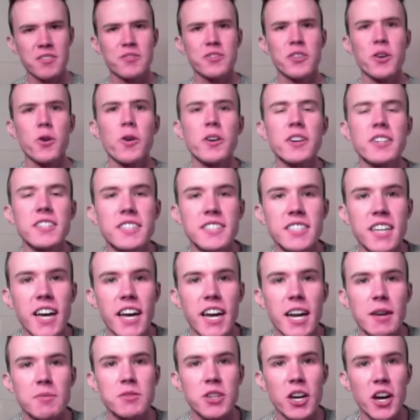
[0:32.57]
Of course
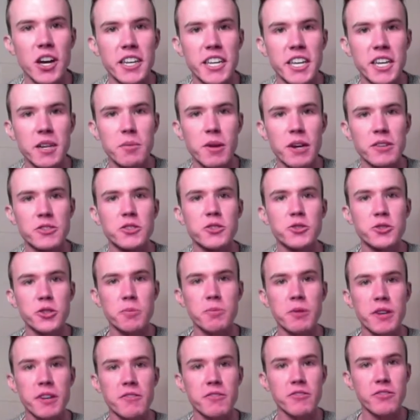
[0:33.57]
not. I'm talking about
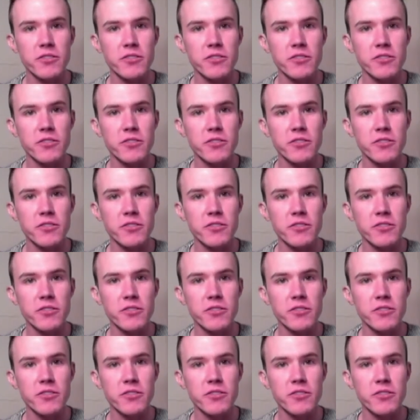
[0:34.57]
stripping